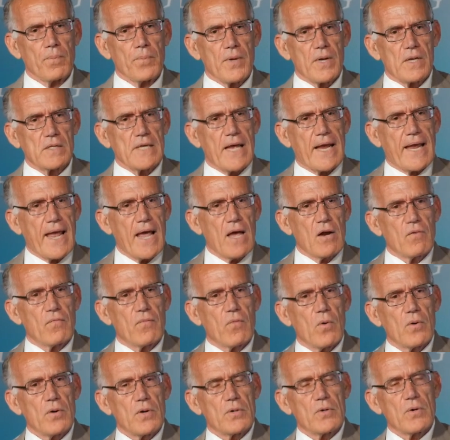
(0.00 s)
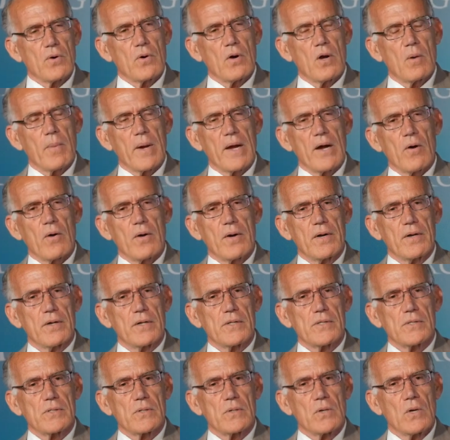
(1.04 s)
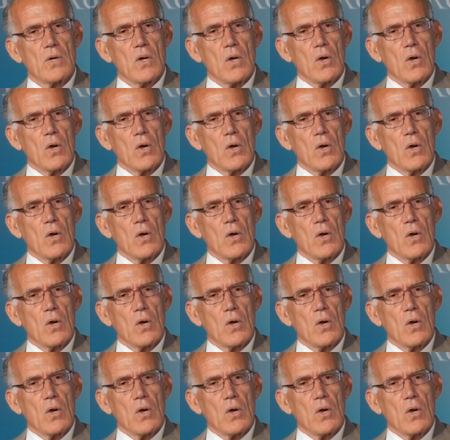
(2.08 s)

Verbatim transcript: Because I can't afford to turn on my air conditioner.